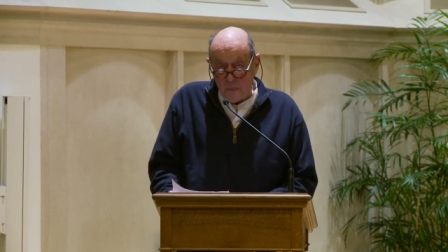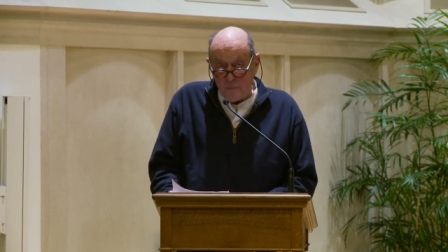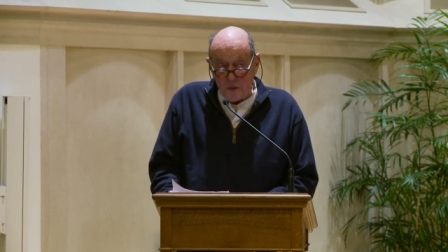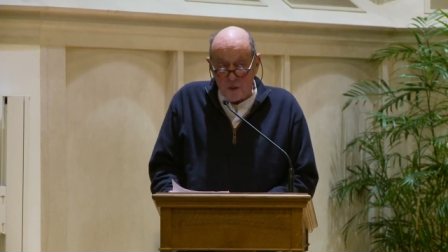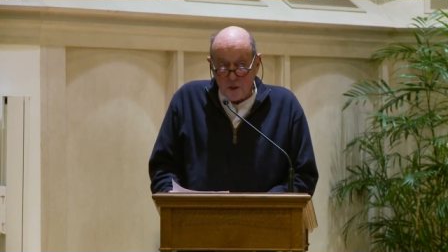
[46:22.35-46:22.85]

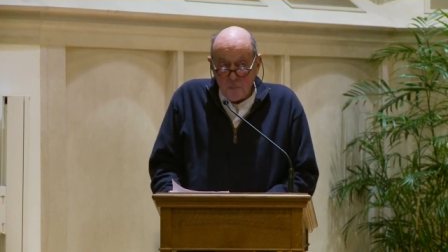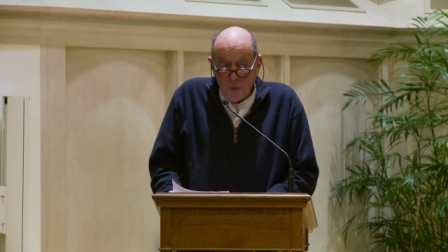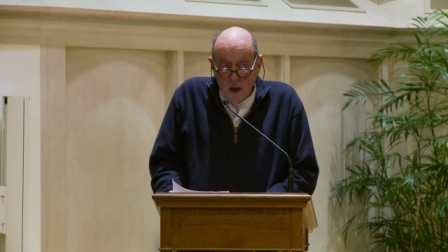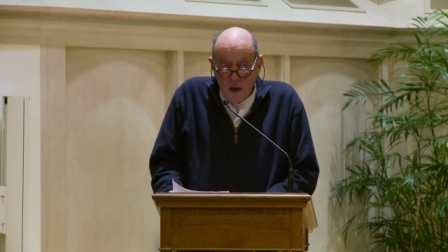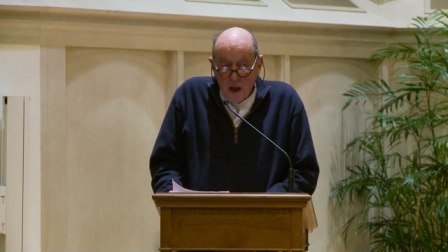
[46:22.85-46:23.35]
produced
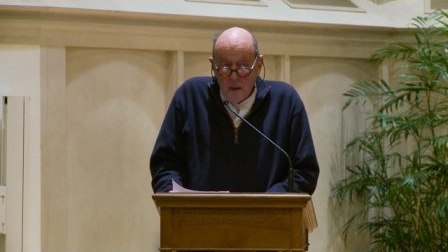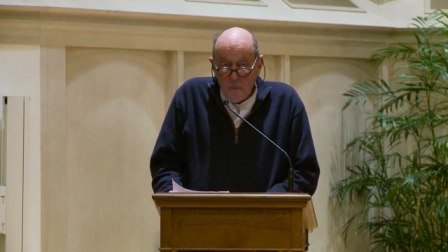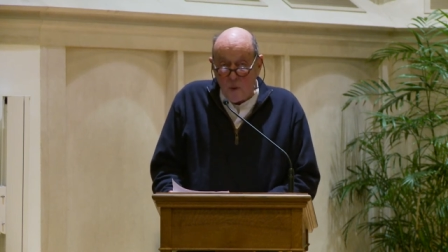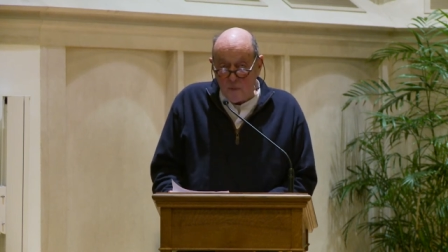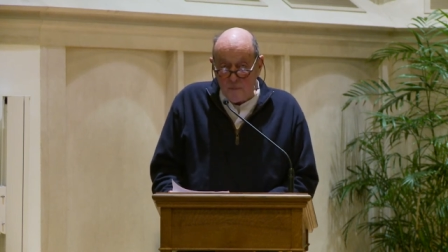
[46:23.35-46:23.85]
a
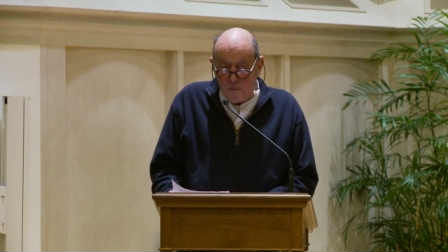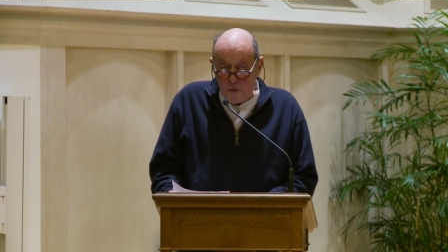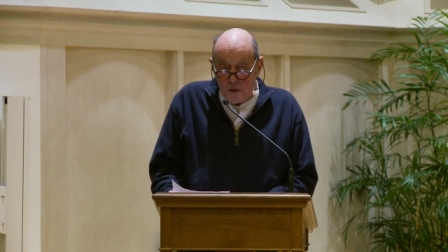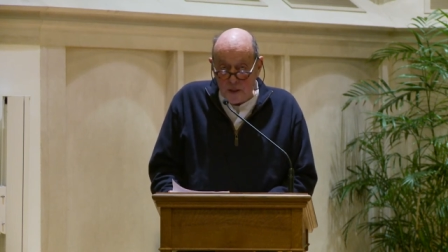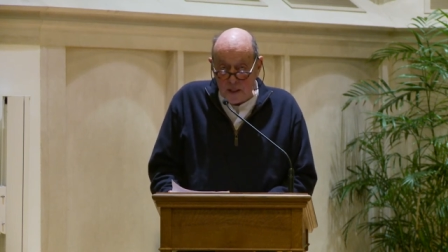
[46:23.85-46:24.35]
lot more
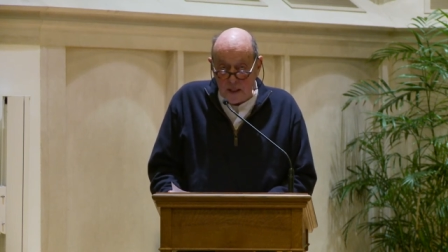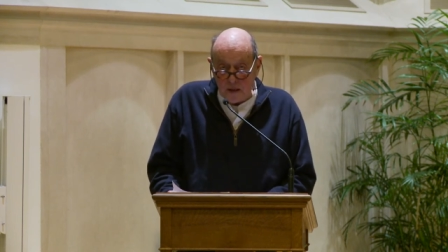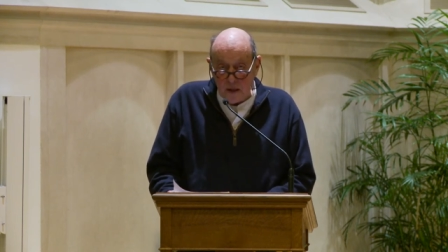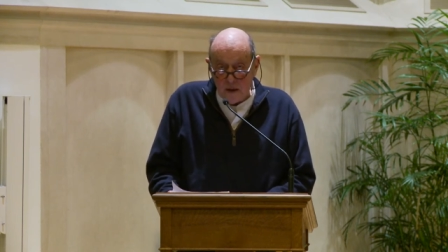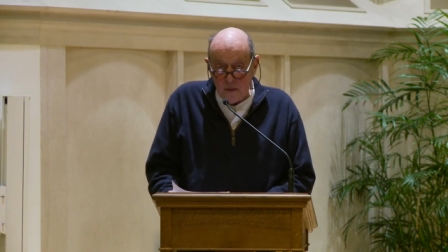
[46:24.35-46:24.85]
food to
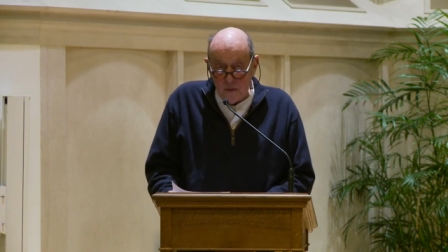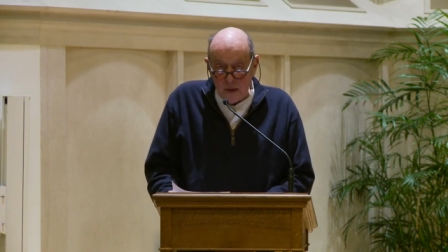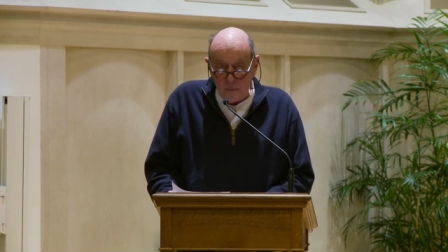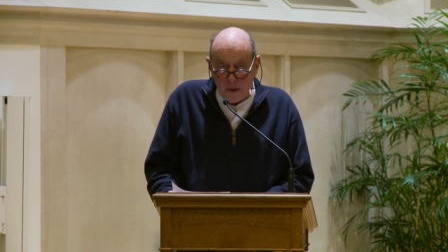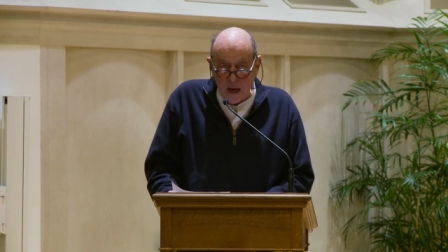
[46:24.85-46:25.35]
eat
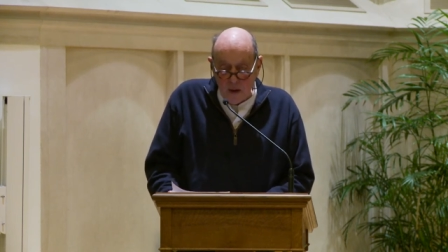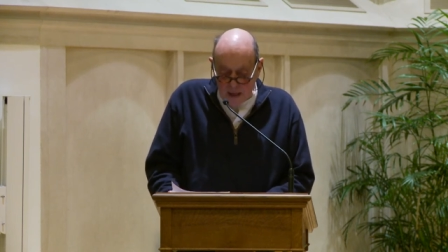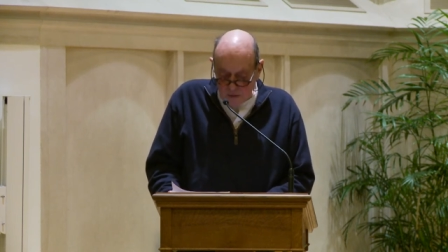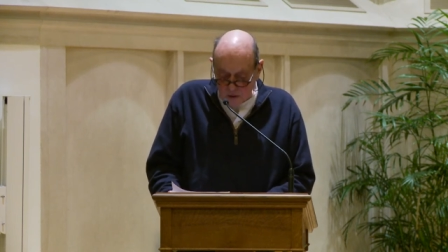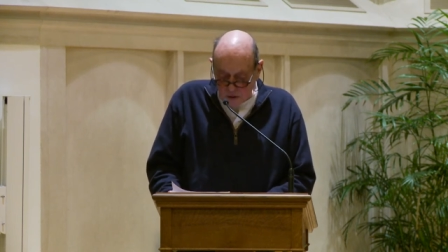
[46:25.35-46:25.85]
than plow
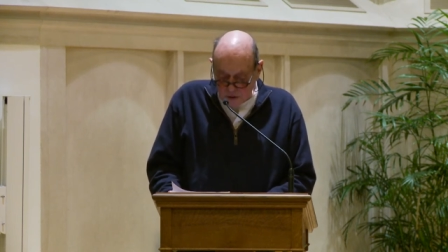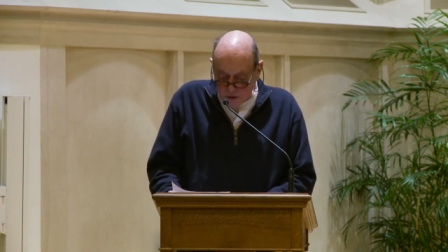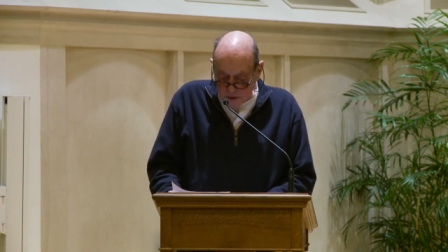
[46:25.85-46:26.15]
agriculture